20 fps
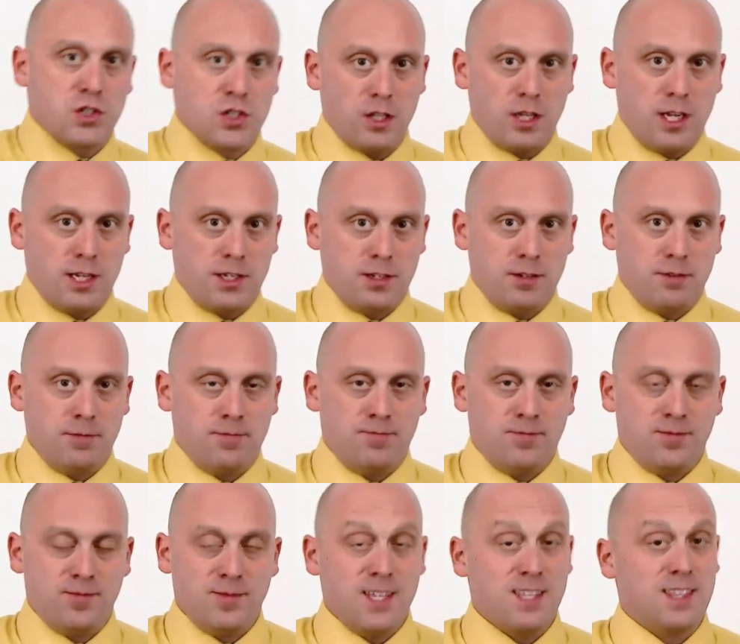slit,
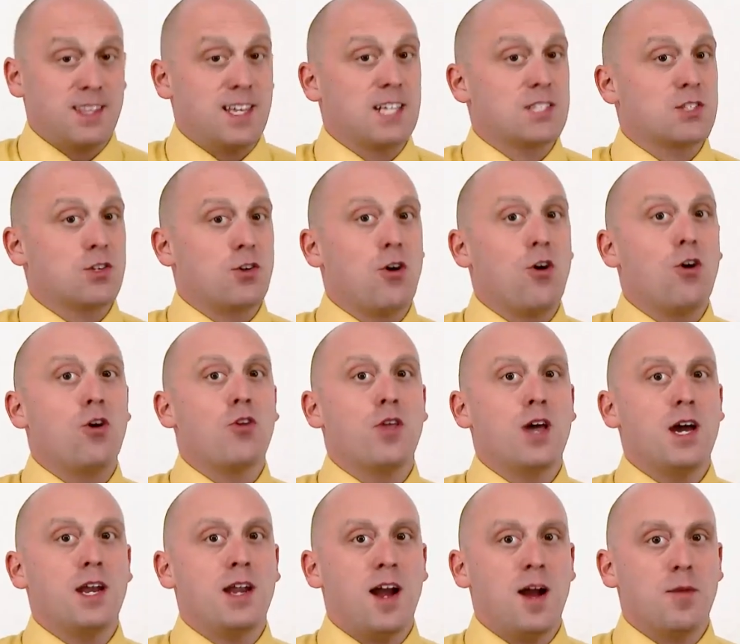and that's all
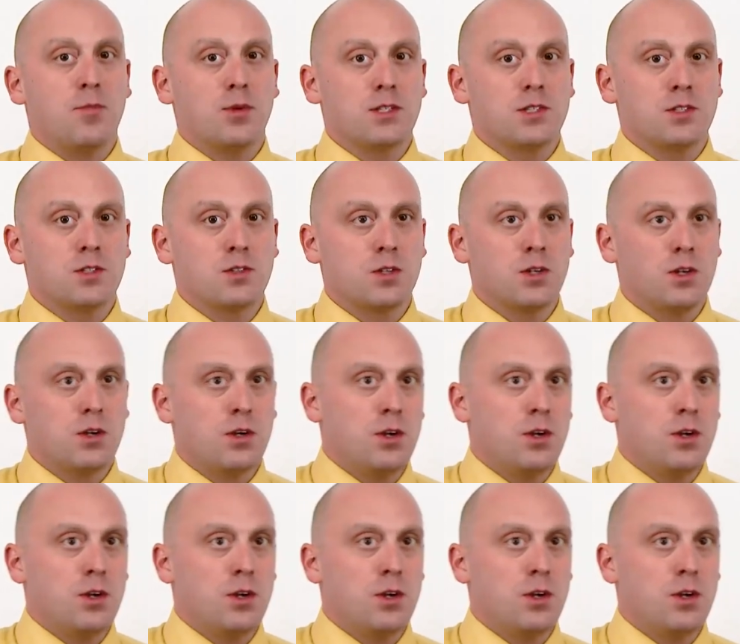that happens,